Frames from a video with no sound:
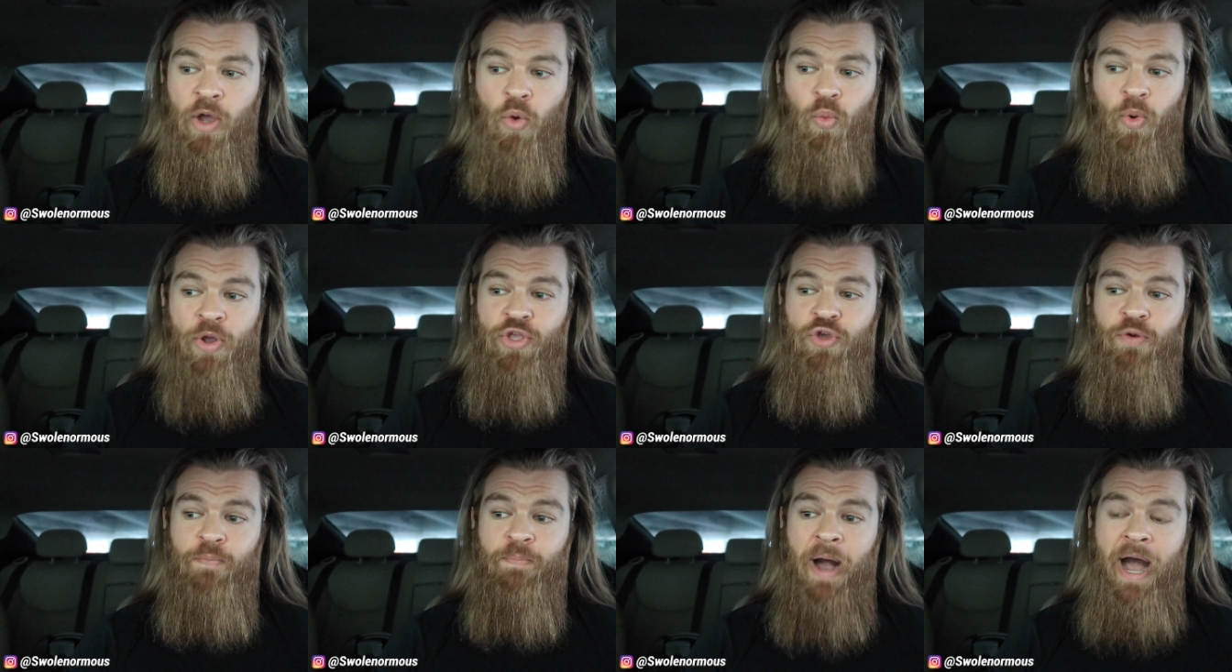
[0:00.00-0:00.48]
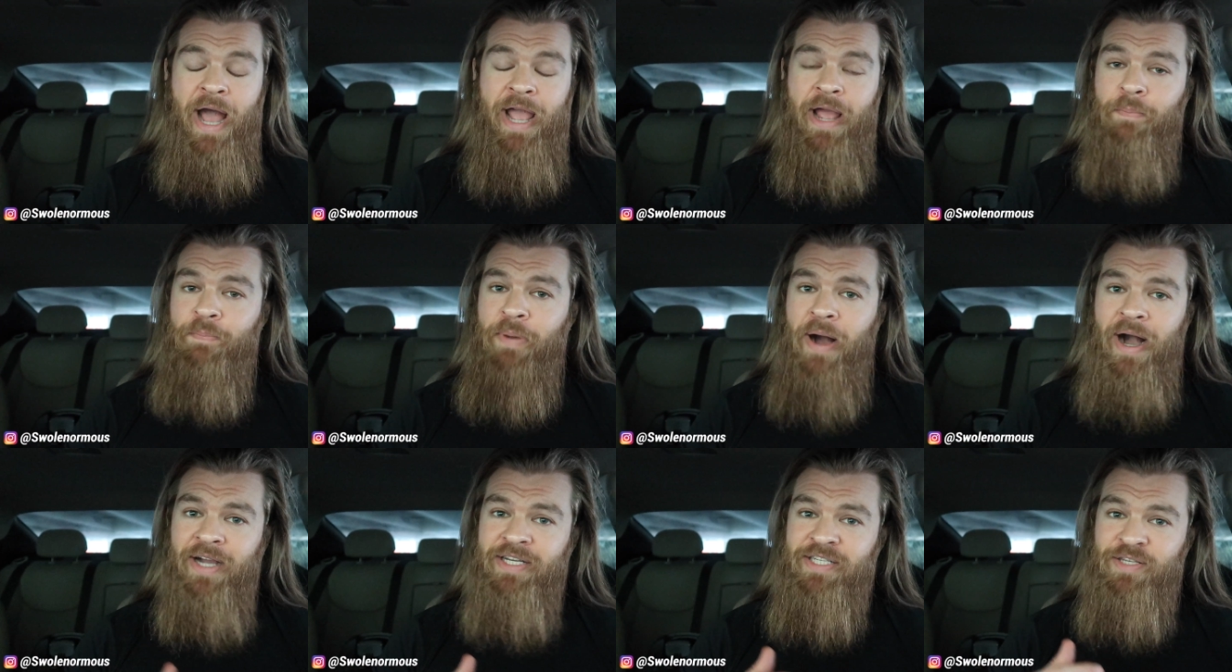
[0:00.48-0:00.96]
When you buy
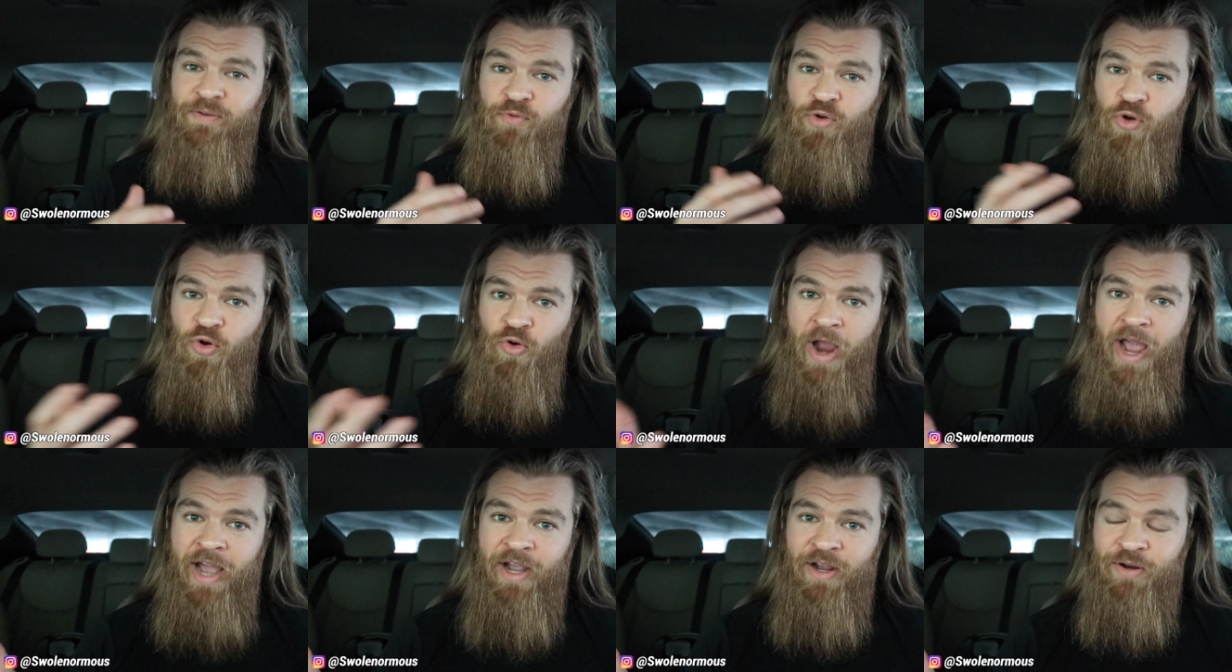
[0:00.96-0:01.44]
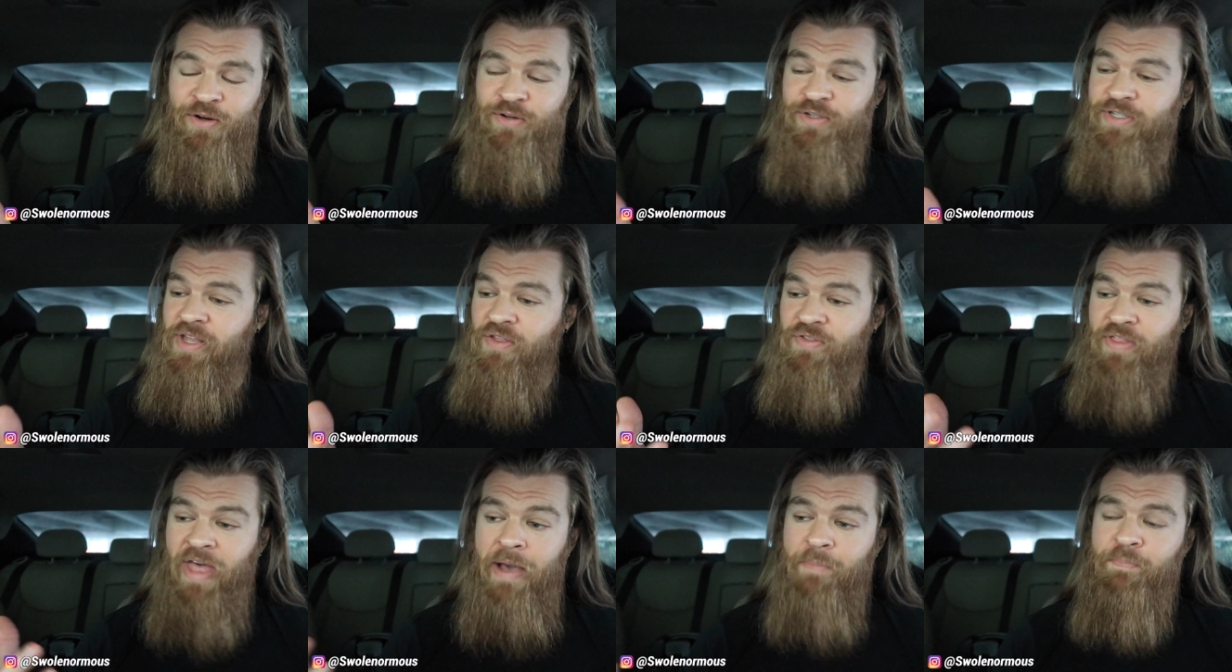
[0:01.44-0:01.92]
a box of
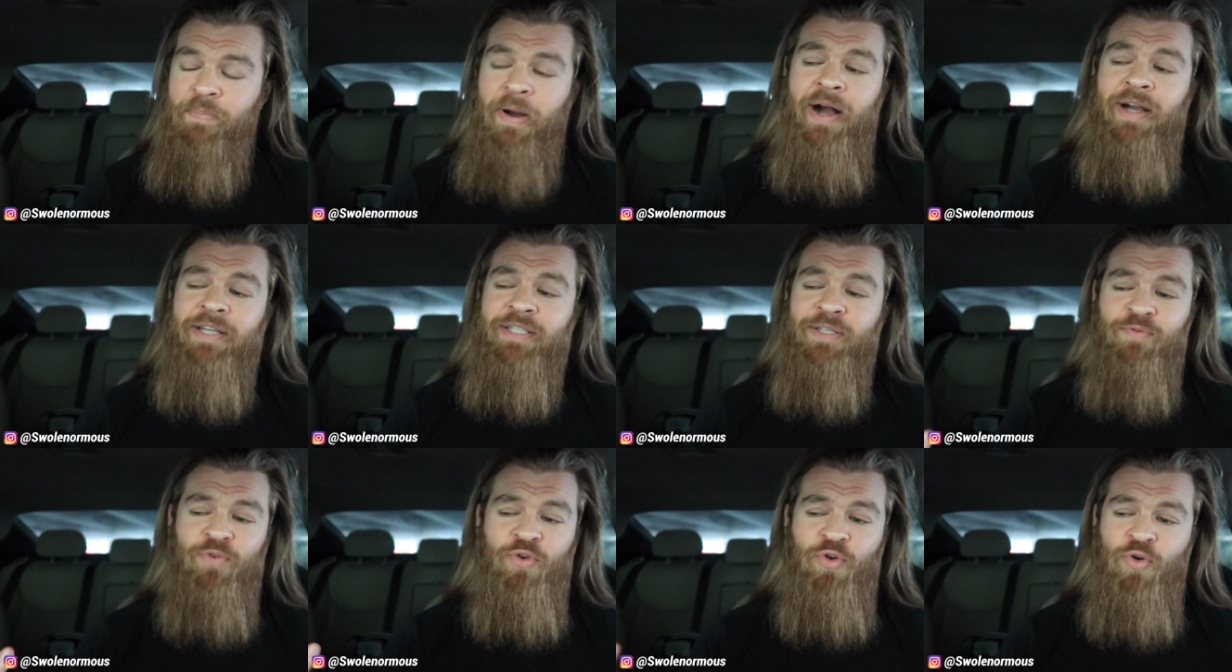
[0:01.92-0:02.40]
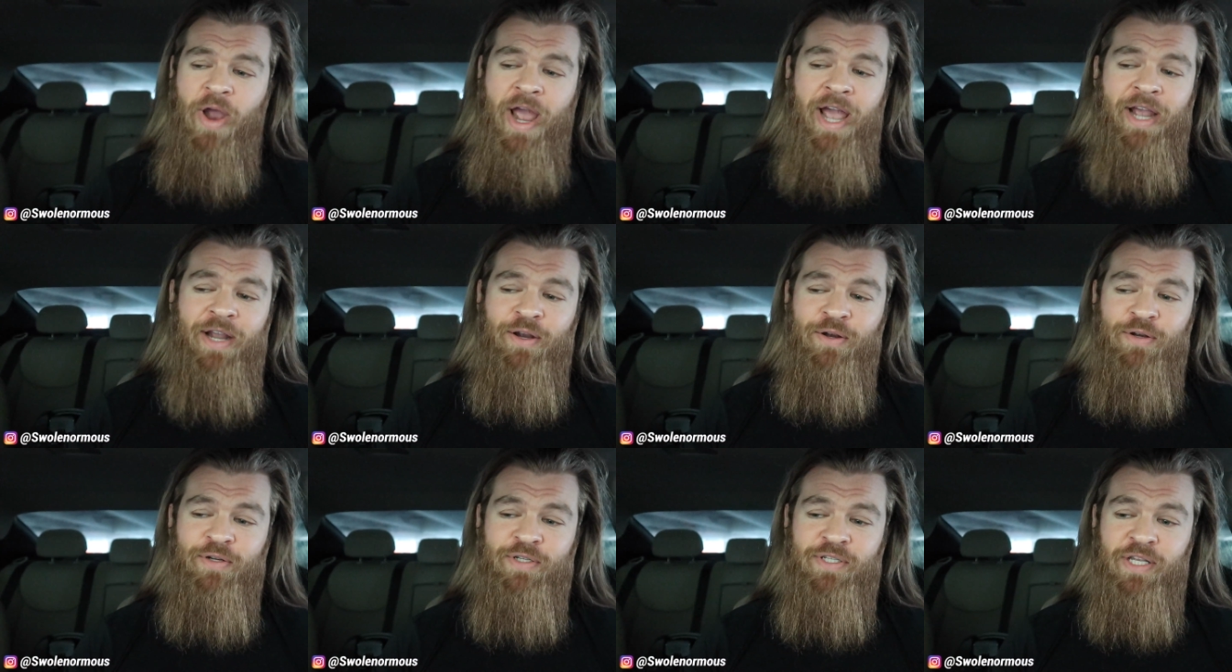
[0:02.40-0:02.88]
crackers, that box of
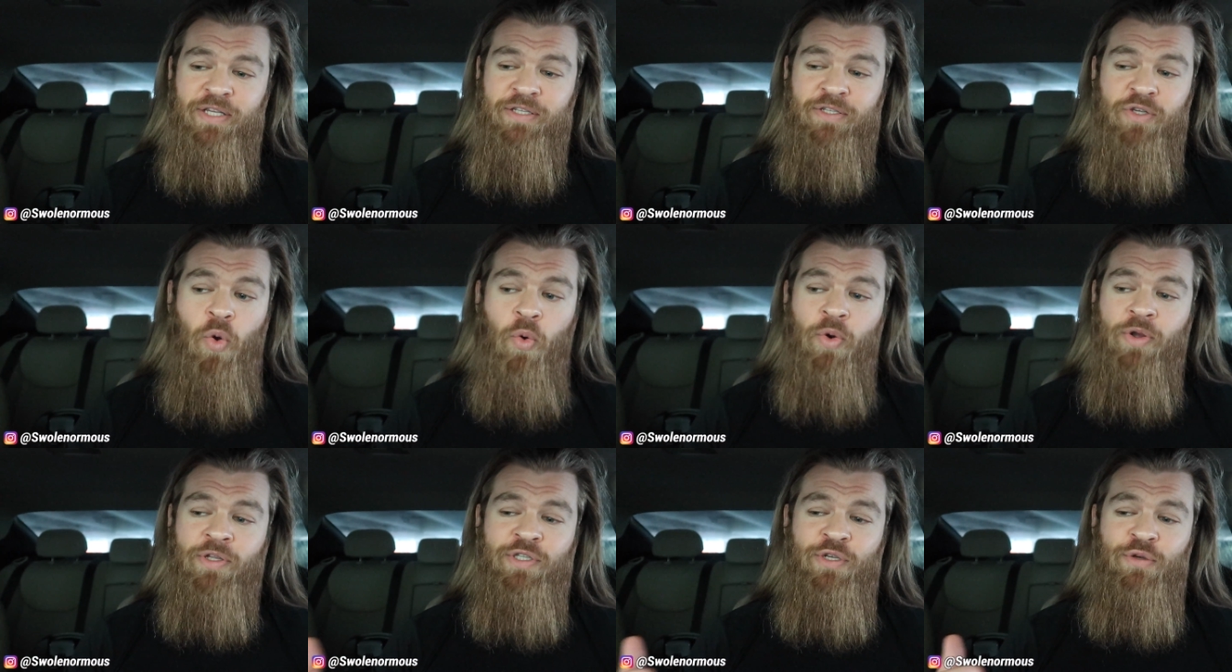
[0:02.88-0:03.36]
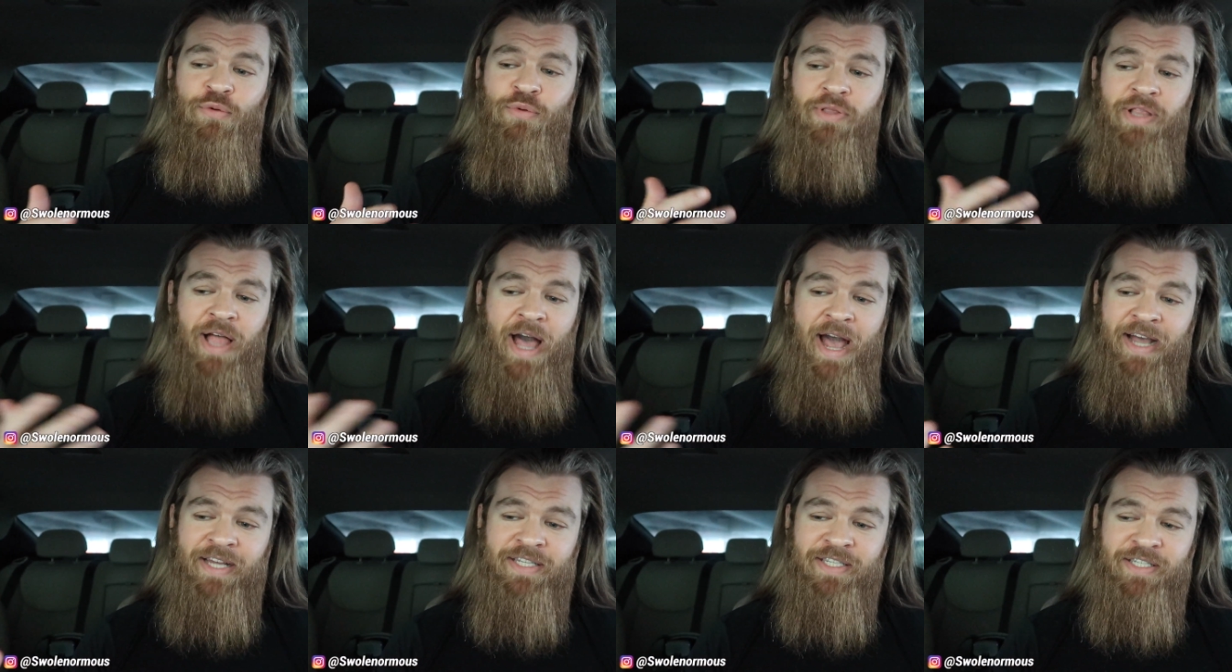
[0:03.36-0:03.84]
crackers is going to
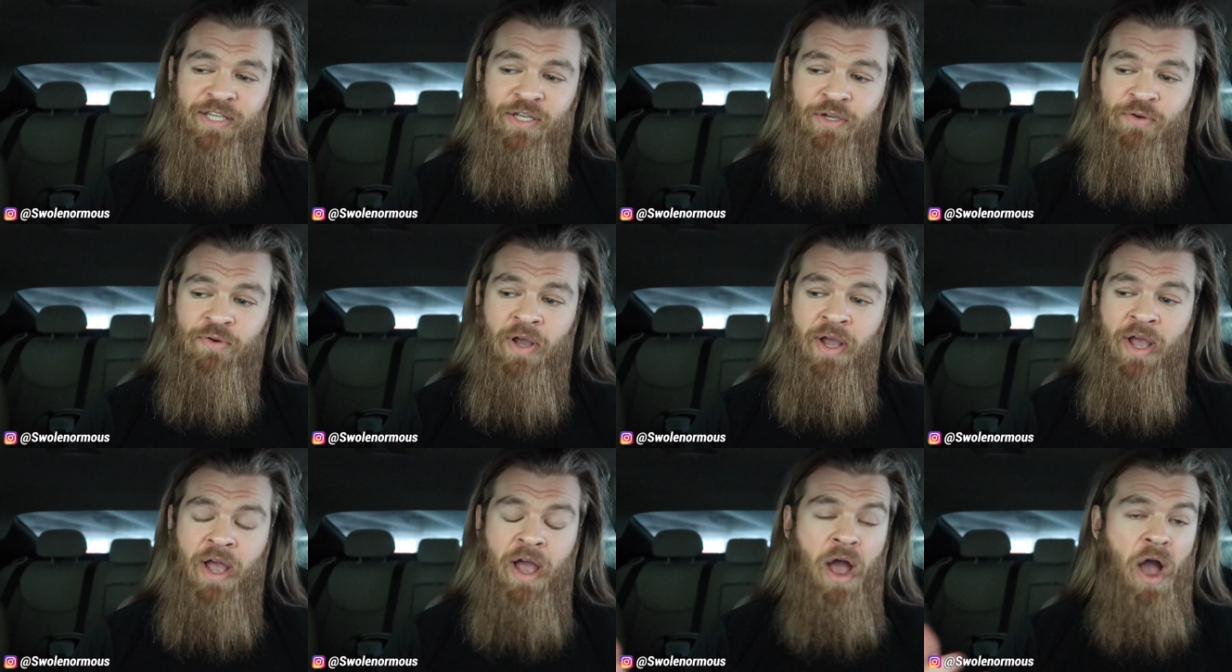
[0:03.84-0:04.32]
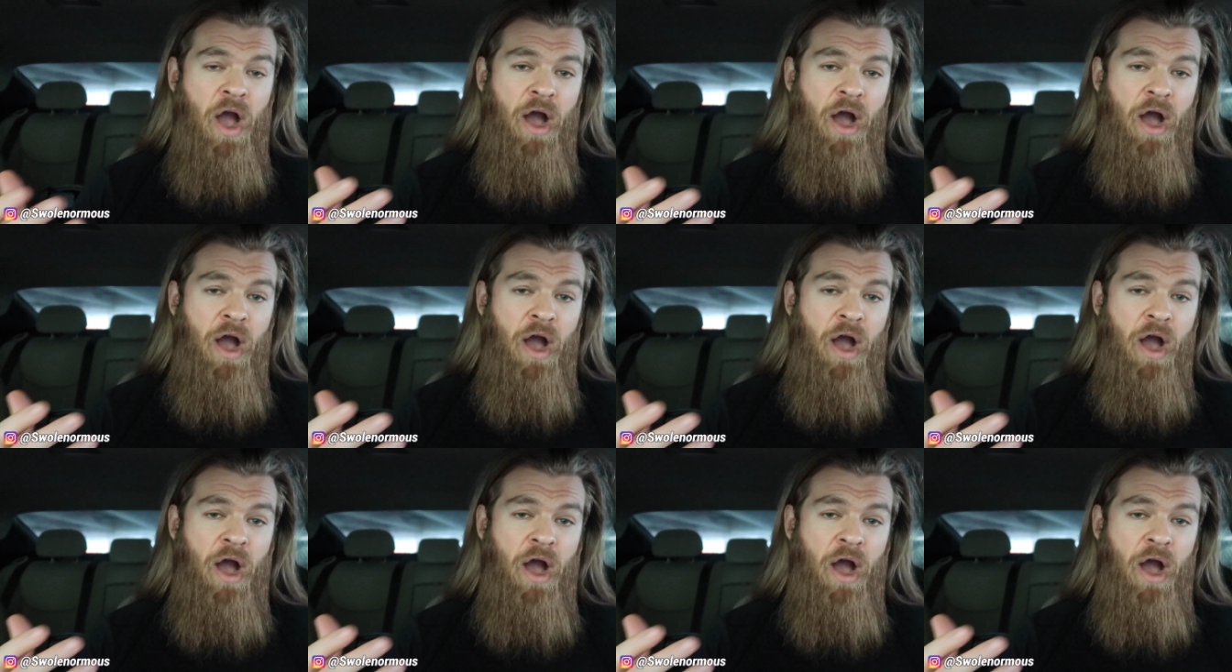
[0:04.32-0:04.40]
last you